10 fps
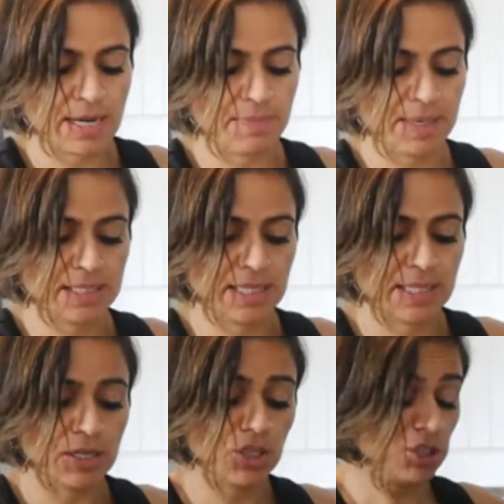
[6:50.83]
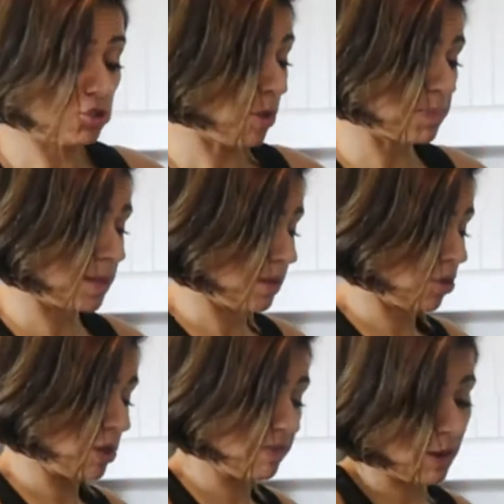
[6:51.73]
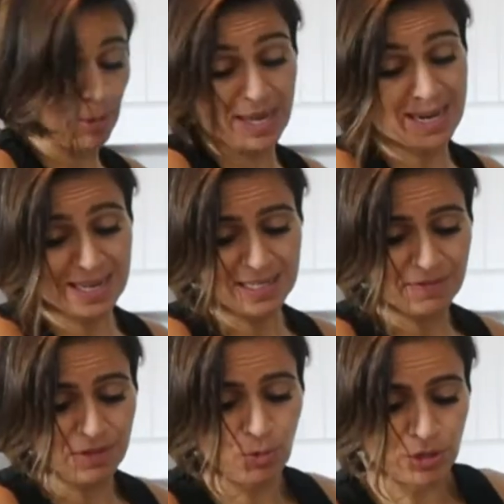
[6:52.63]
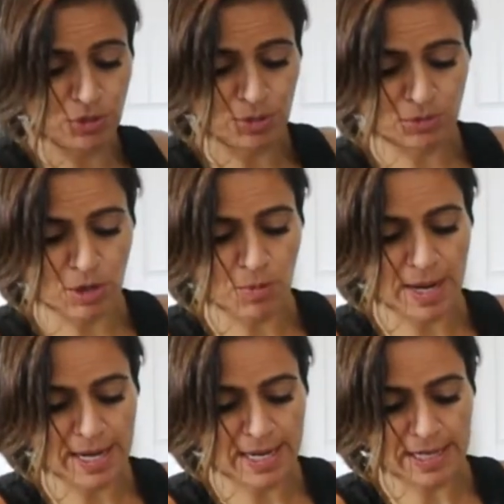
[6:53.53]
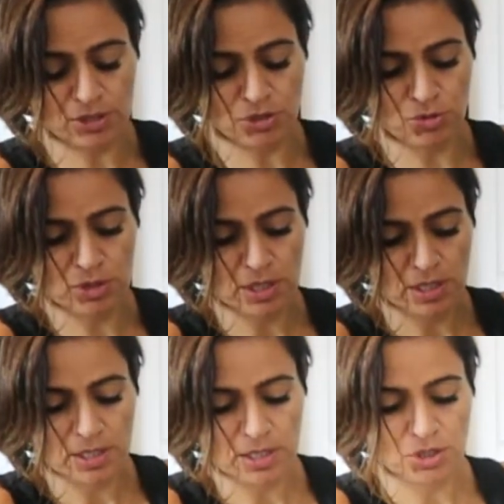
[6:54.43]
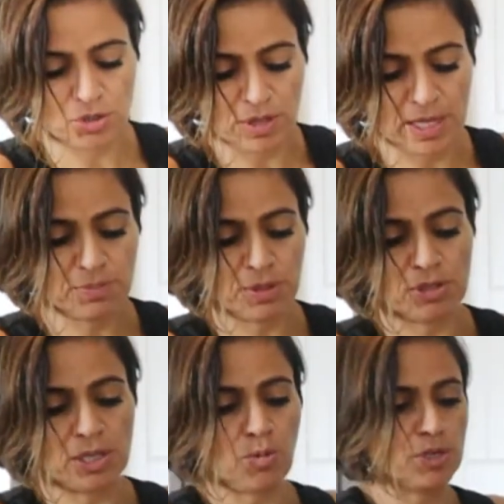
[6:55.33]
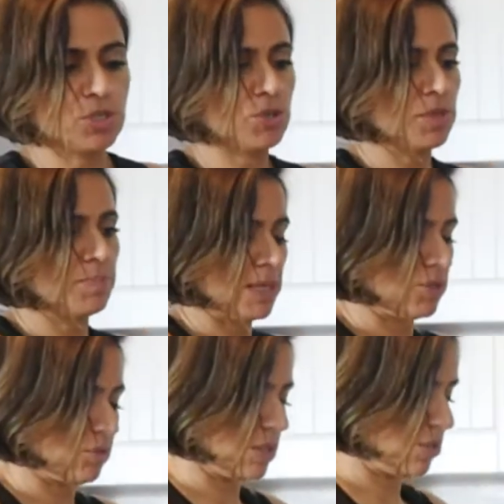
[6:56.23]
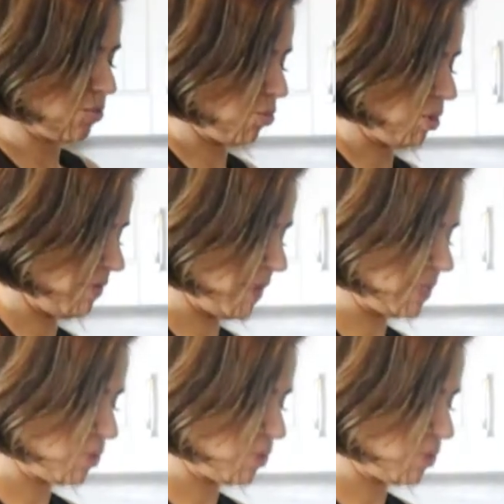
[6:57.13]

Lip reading: and mixing that. You could drop the cauliflower in it if you want to as well, but I like to do this because I want to make sure it's all of it is